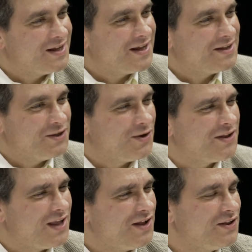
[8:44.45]

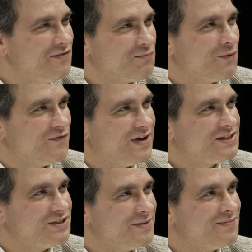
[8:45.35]
I'll leave
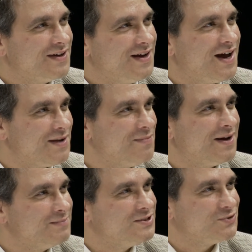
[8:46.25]
perfection up to God, but
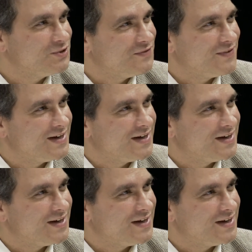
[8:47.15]
I'm in search of